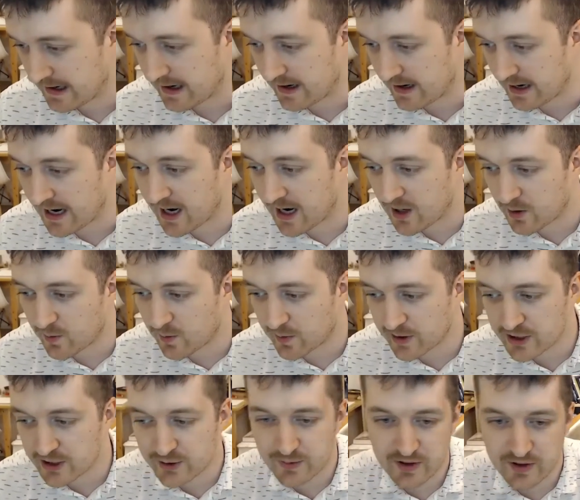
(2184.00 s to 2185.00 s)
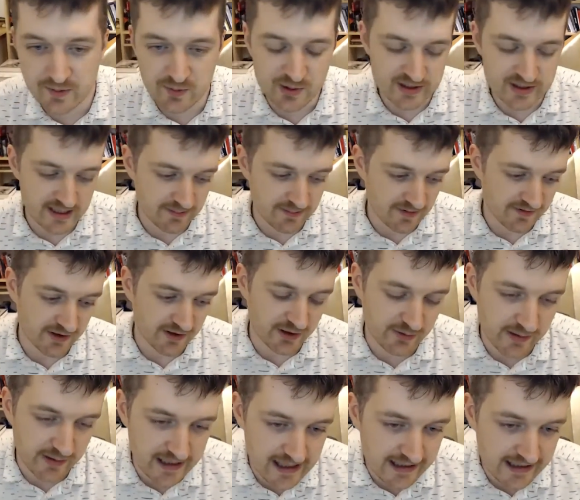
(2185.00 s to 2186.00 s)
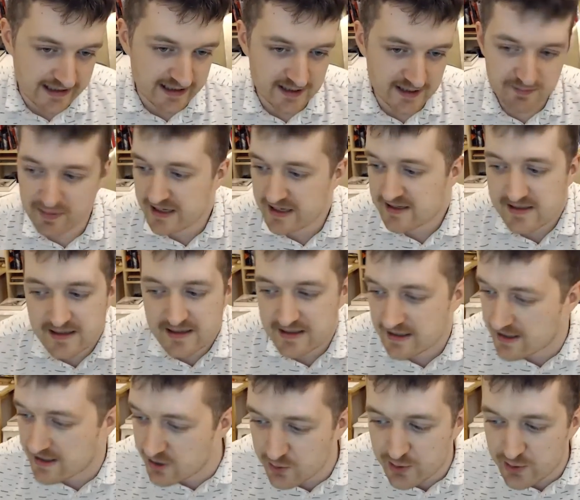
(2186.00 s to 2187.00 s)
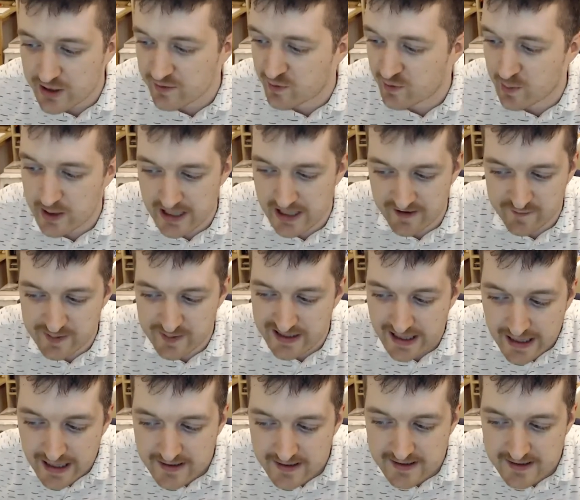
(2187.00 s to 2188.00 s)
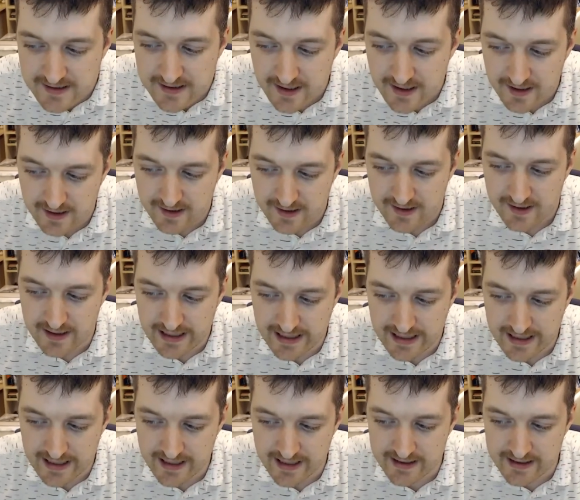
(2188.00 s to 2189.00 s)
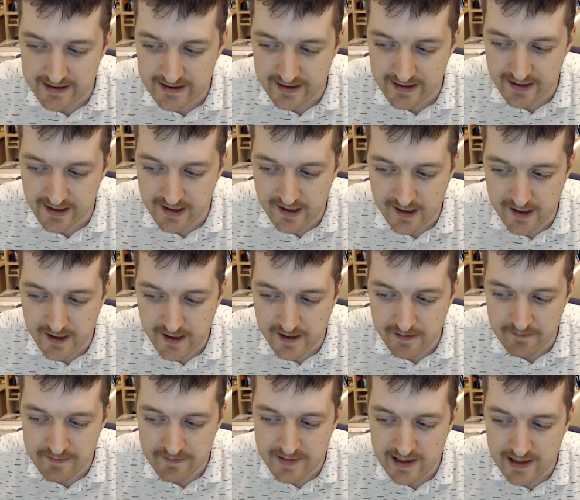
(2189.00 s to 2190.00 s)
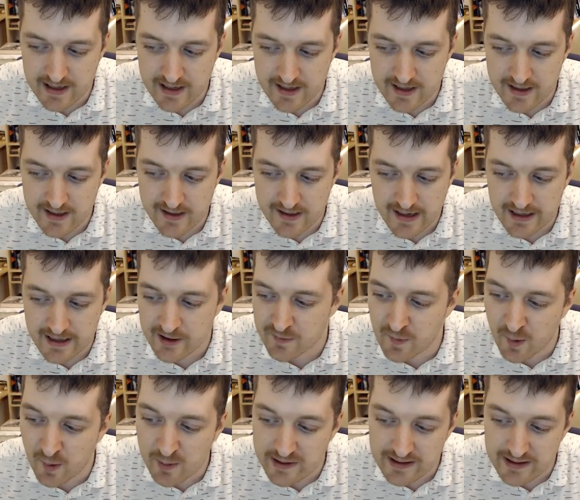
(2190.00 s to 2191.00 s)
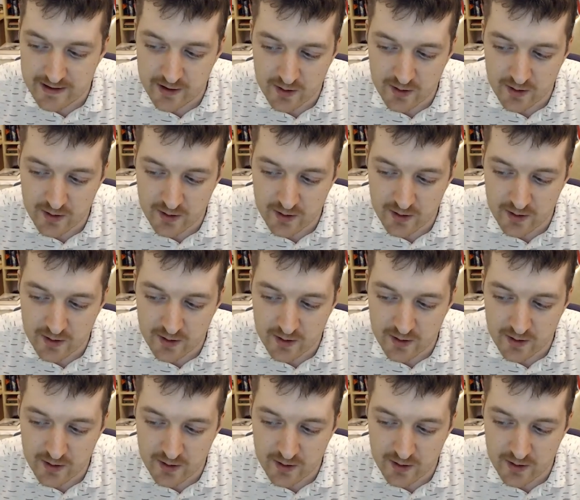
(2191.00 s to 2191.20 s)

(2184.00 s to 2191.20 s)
how it works with the Museum of Other Realities. Basically, you give them an FBX, and at the moment, they